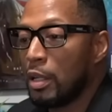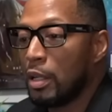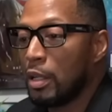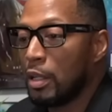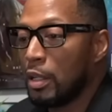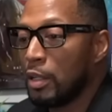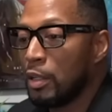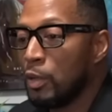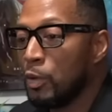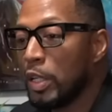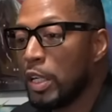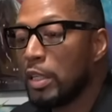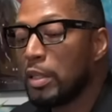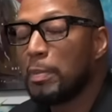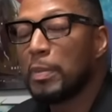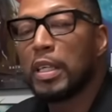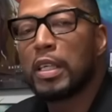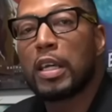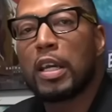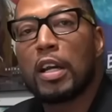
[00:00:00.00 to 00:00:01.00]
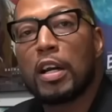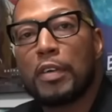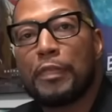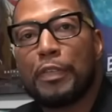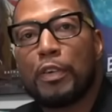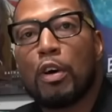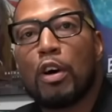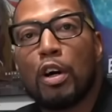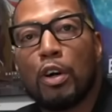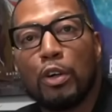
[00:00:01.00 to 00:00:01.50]
you need to be
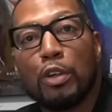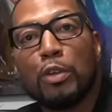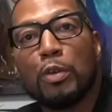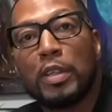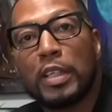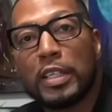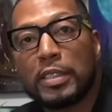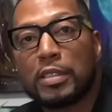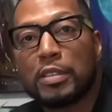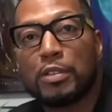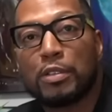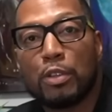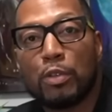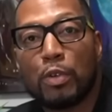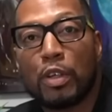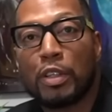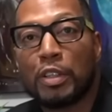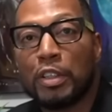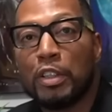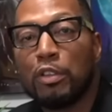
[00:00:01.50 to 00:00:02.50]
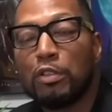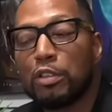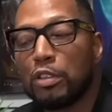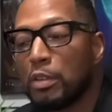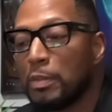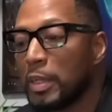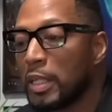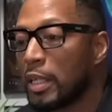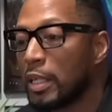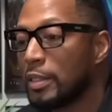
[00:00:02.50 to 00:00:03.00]
careful on who you listen to on
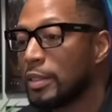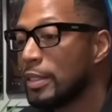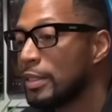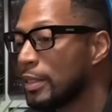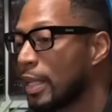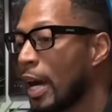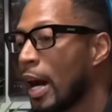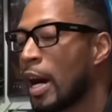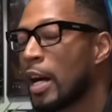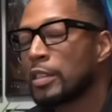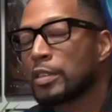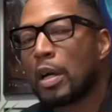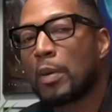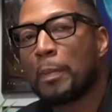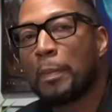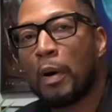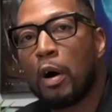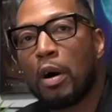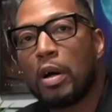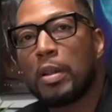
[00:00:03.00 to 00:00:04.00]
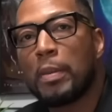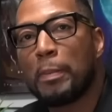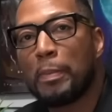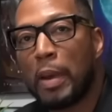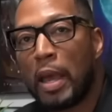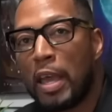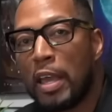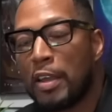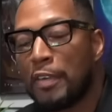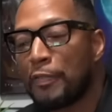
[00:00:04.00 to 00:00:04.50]
YouTube because these guys are bought and
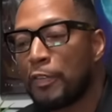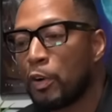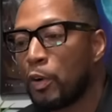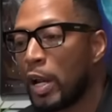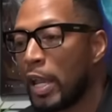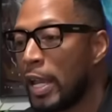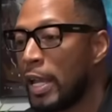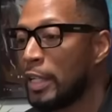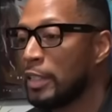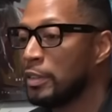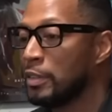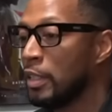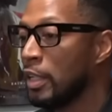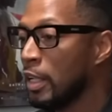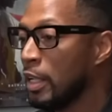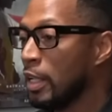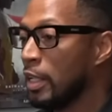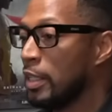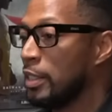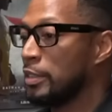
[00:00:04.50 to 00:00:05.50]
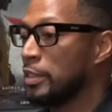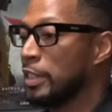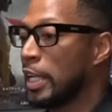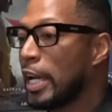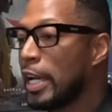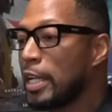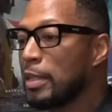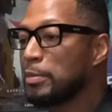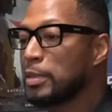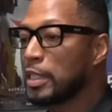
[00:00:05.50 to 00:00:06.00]
paid for. And
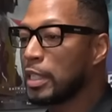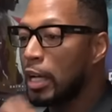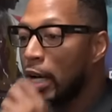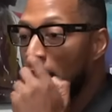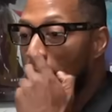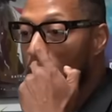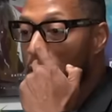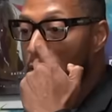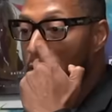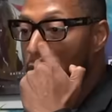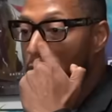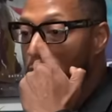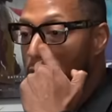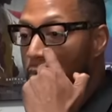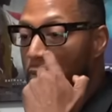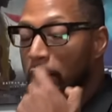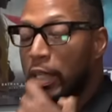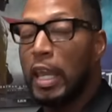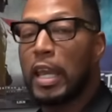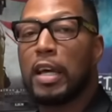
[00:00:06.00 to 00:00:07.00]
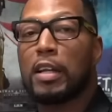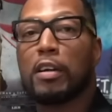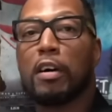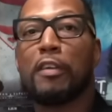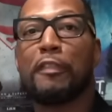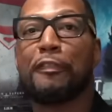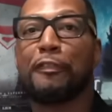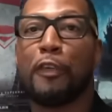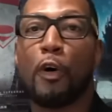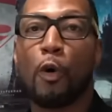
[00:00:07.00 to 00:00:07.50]
James Gunn can't
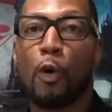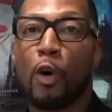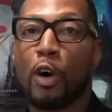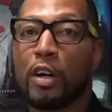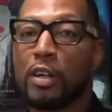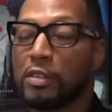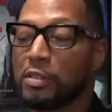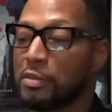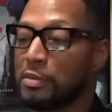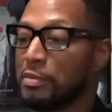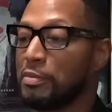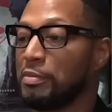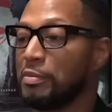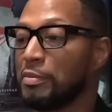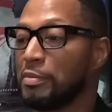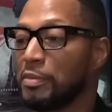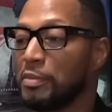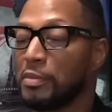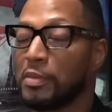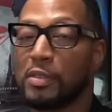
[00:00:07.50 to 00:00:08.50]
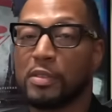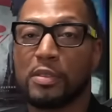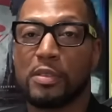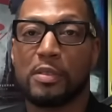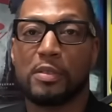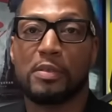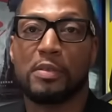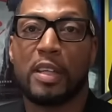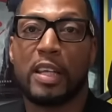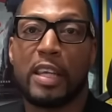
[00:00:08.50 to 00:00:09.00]
afford
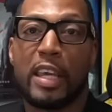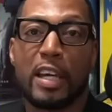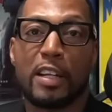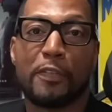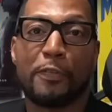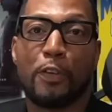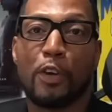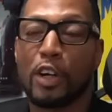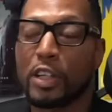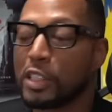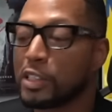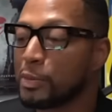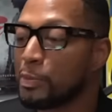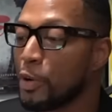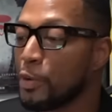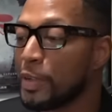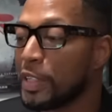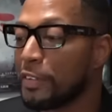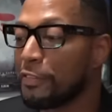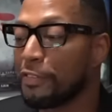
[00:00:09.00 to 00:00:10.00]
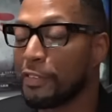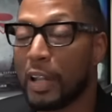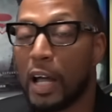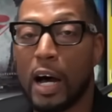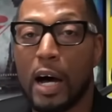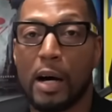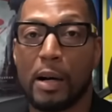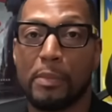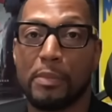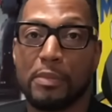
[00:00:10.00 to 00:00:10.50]
this movie to
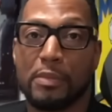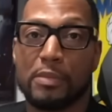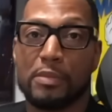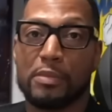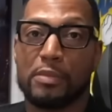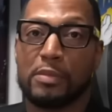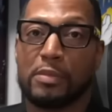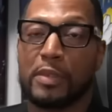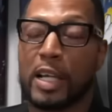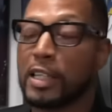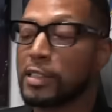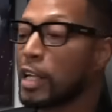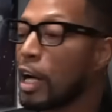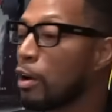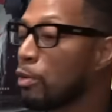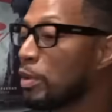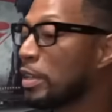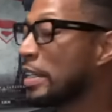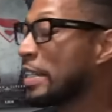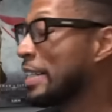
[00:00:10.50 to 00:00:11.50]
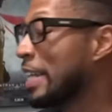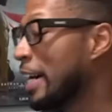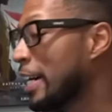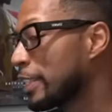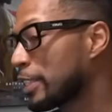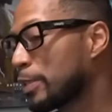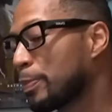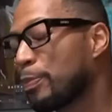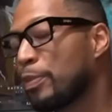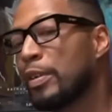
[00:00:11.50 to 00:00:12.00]
flop. That's how
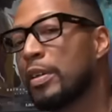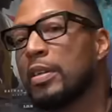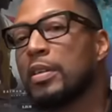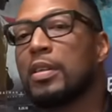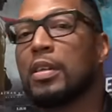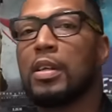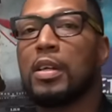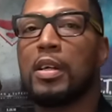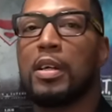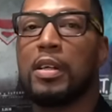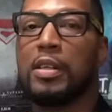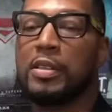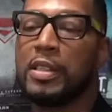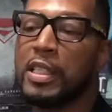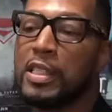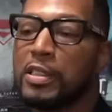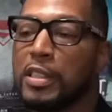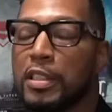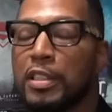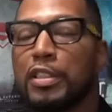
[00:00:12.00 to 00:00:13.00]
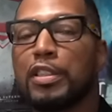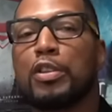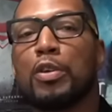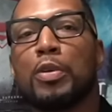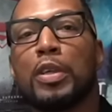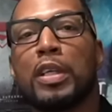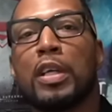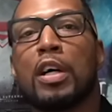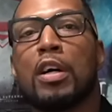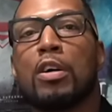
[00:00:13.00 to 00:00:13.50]
desperate DC
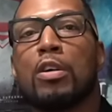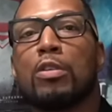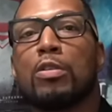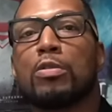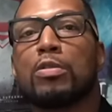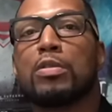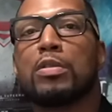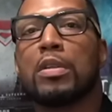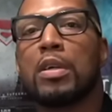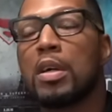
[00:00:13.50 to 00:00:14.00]
Studios